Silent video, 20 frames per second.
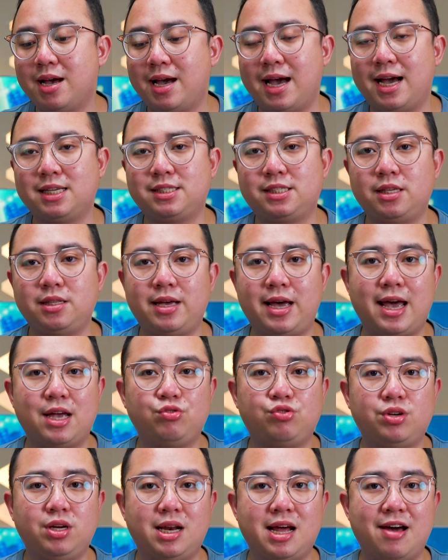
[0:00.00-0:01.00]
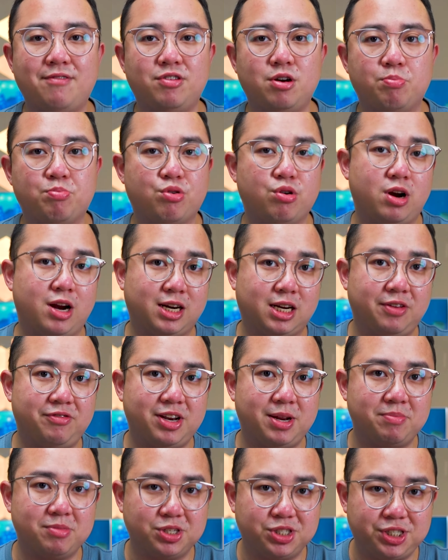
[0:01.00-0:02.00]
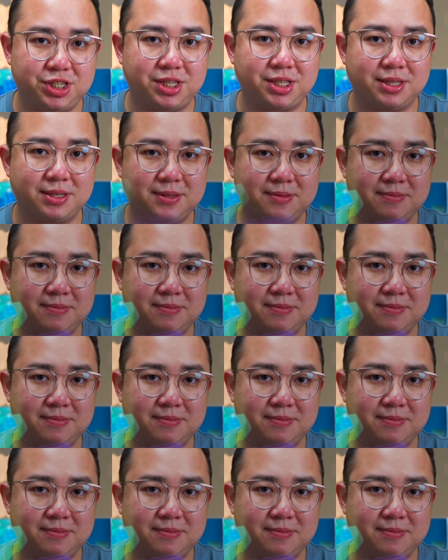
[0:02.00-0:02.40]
as an entry-level productivity machine.